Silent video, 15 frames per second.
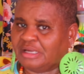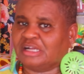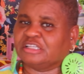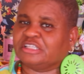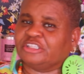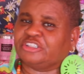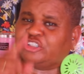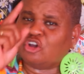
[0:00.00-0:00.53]

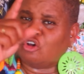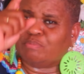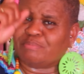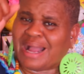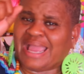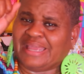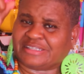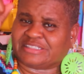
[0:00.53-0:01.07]
because you
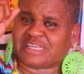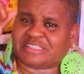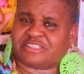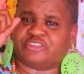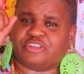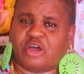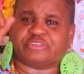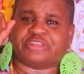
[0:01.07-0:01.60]
might
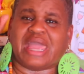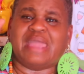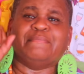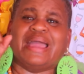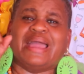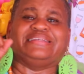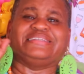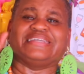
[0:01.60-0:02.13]
just know, they
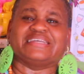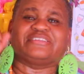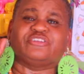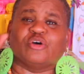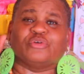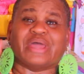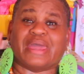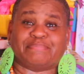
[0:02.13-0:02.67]
may just
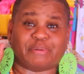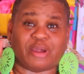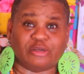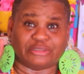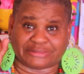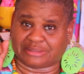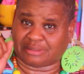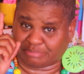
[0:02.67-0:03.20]
know that
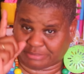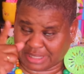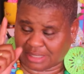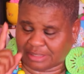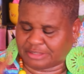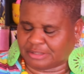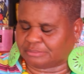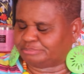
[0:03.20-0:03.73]
person, I'm
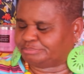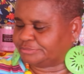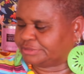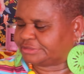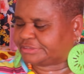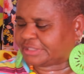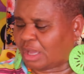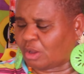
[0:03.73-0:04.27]
telling you.
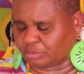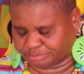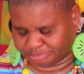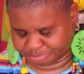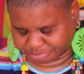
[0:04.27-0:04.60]
So,